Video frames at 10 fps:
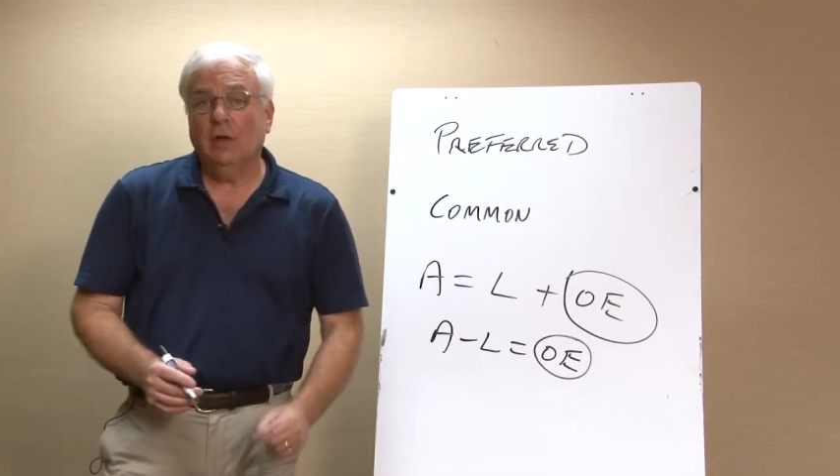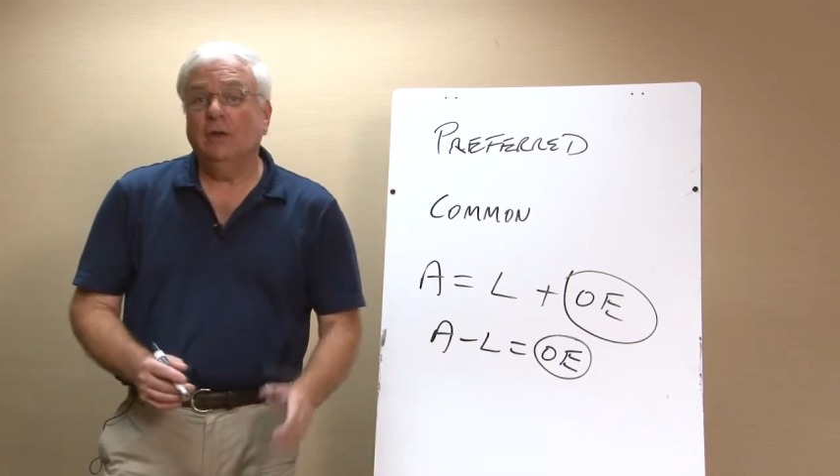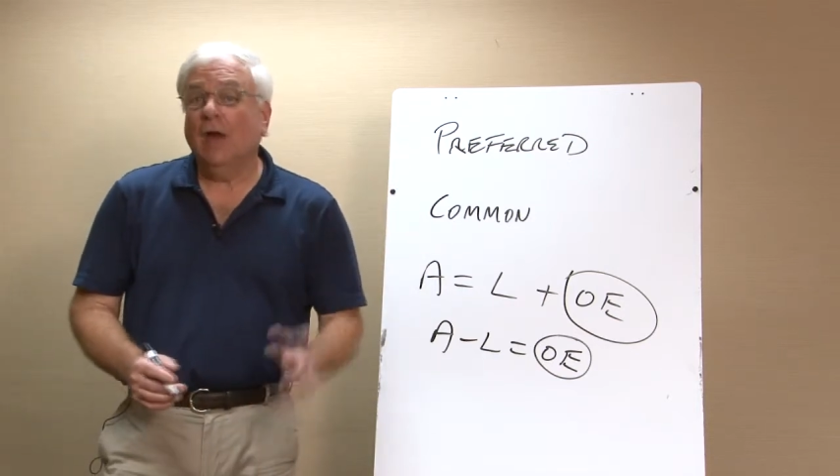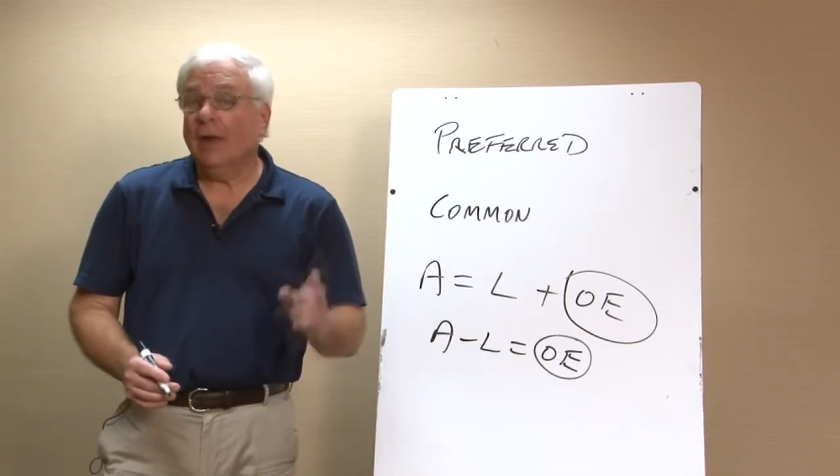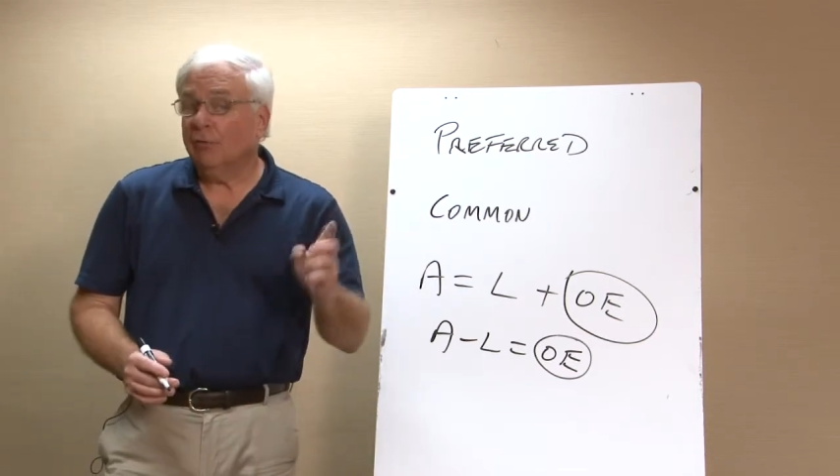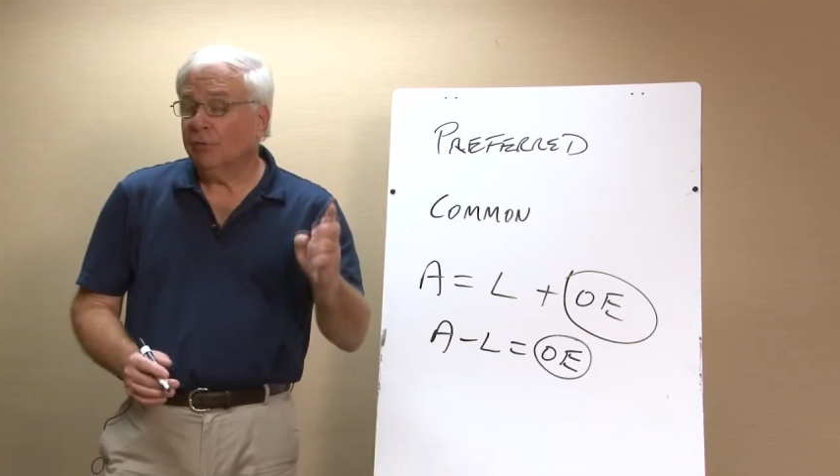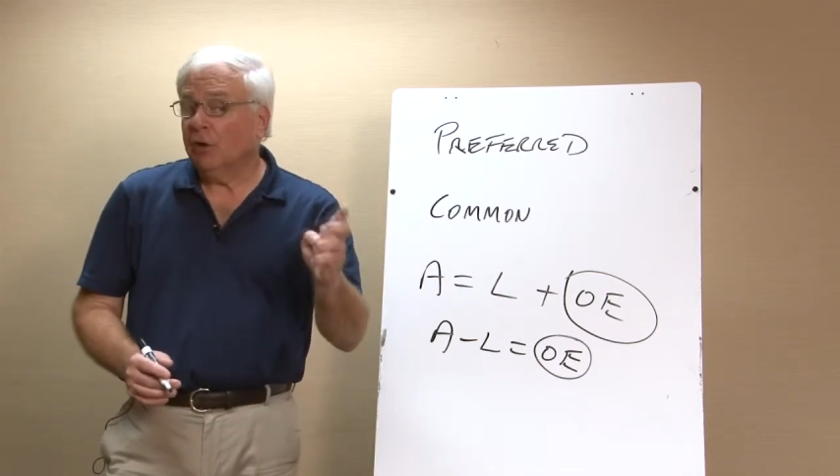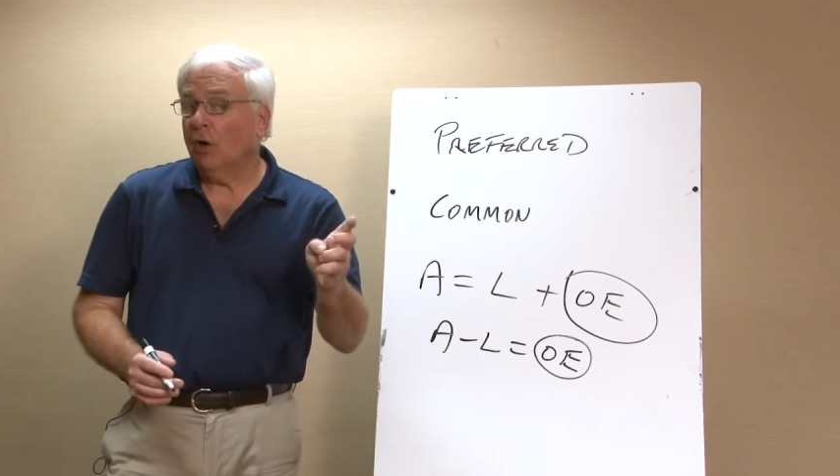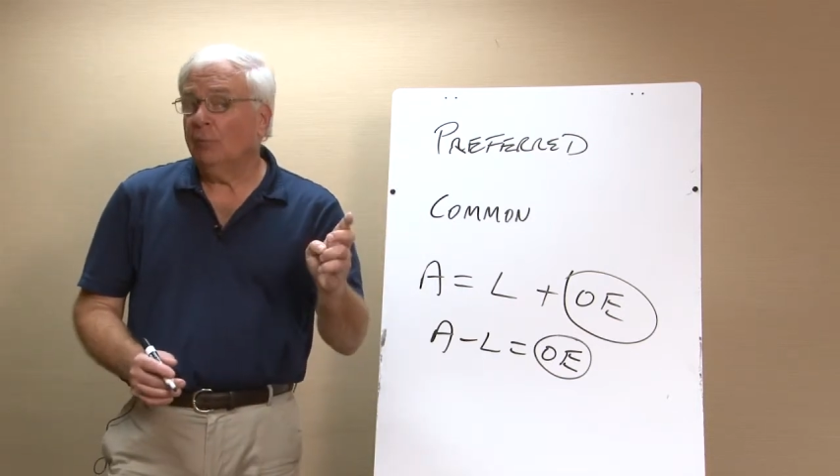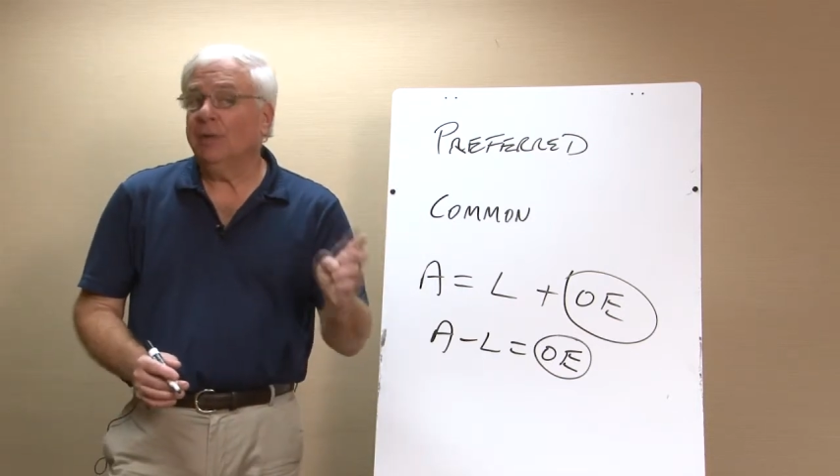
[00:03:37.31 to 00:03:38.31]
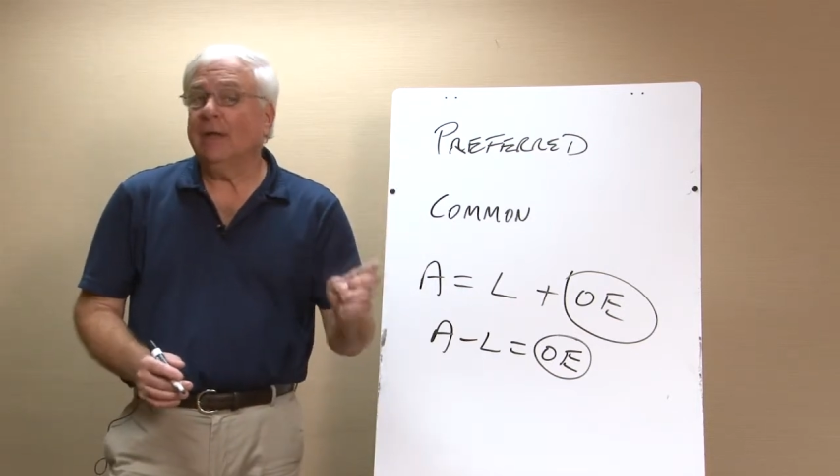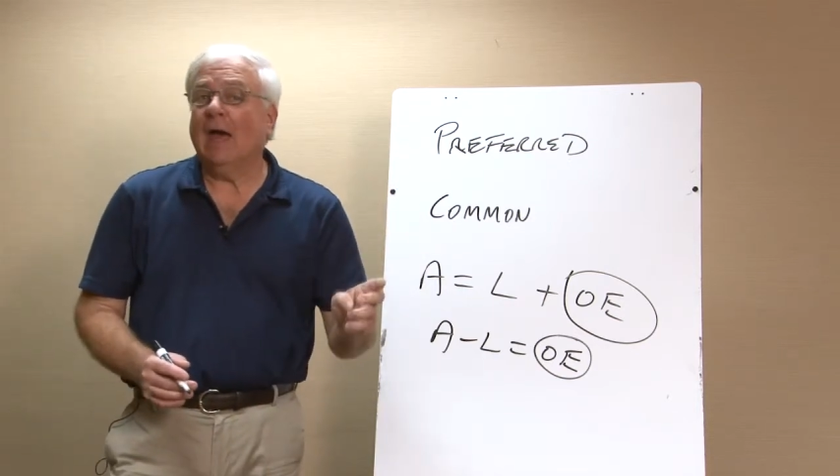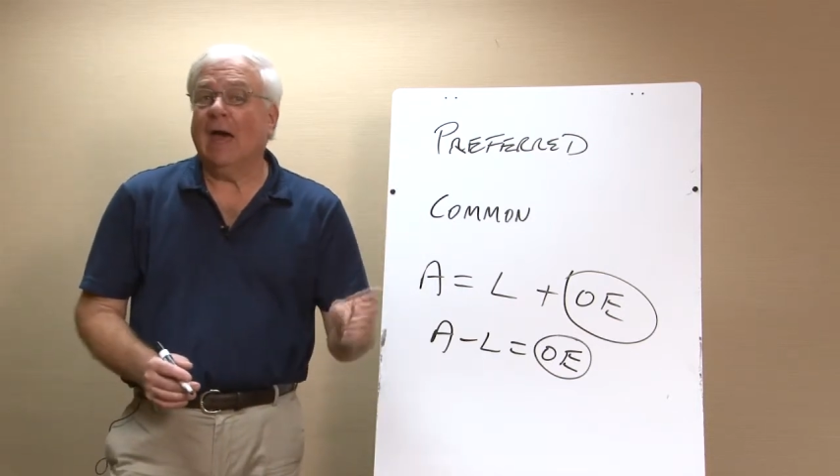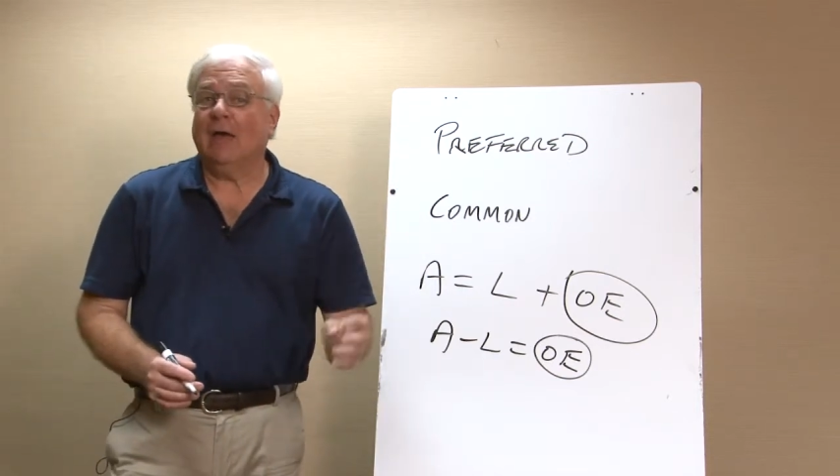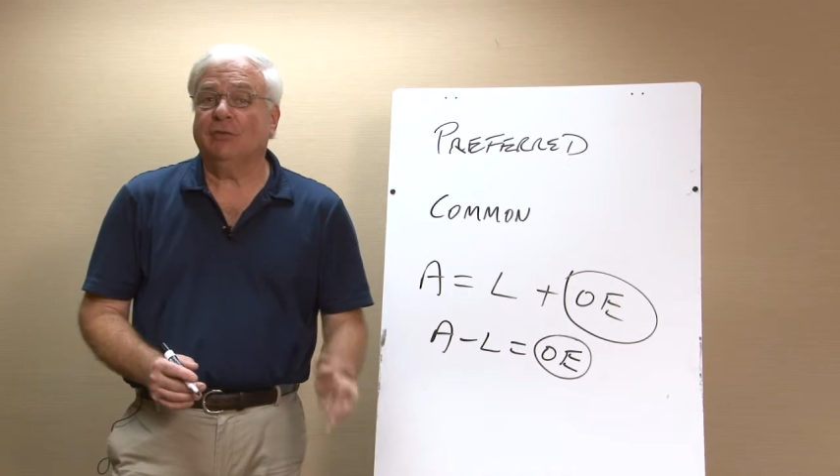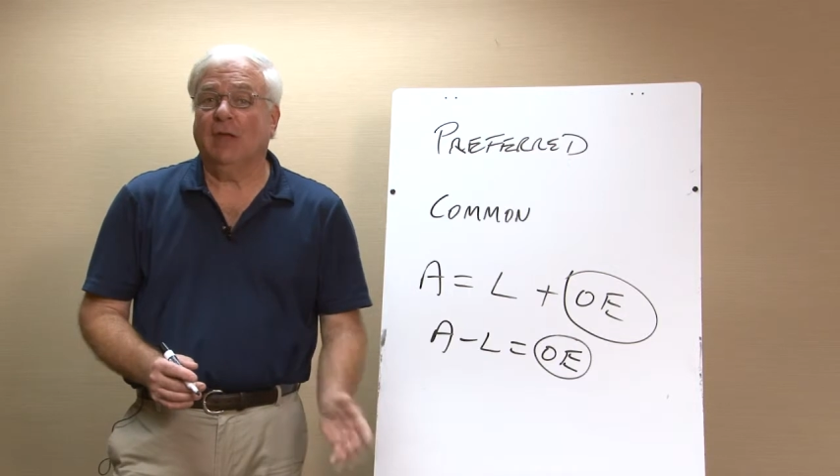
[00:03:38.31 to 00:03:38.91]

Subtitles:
not every company has.